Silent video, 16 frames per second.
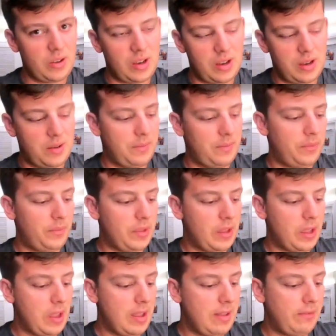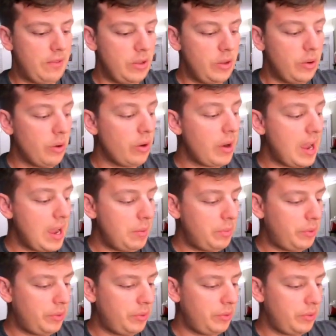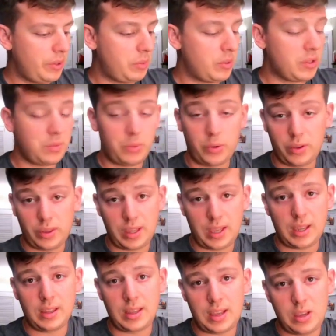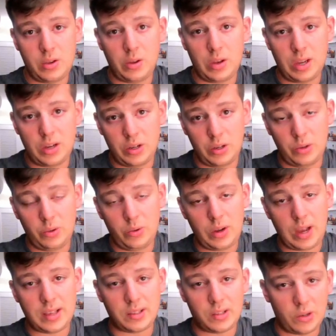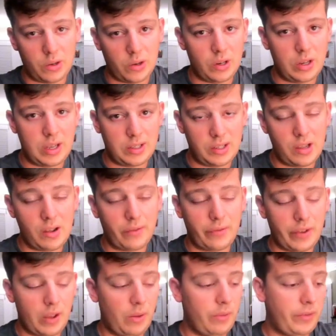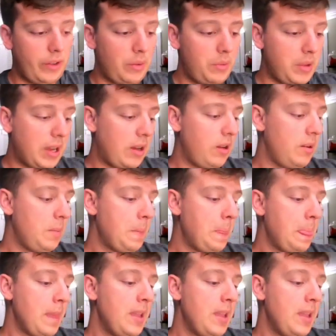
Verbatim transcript: Um, if you're able, the most important thing that you can do as a as a young fil filmmaker